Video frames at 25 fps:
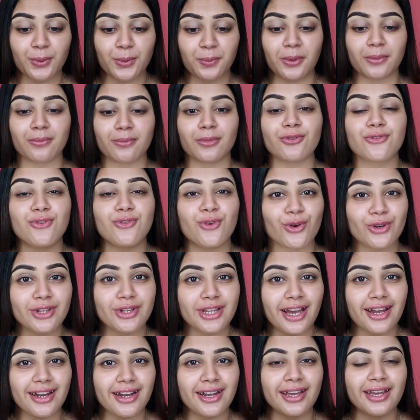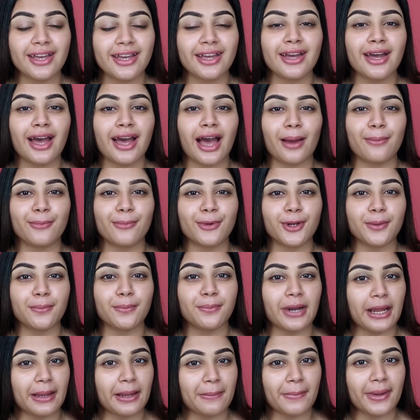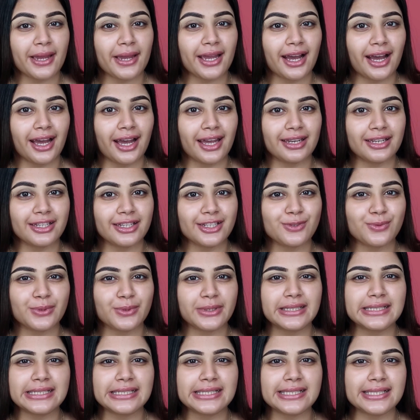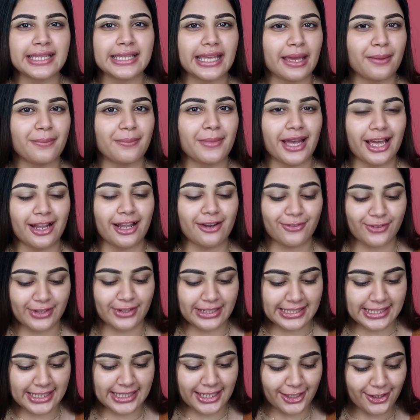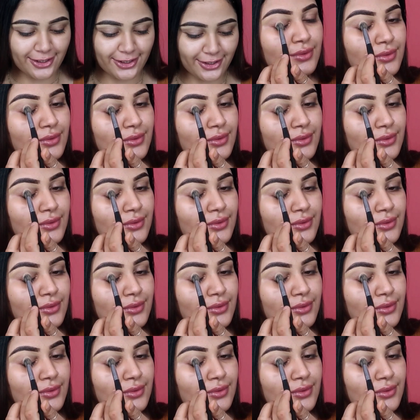But before that, I'm gonna prime my eyelids with the same e.l.f. concealer.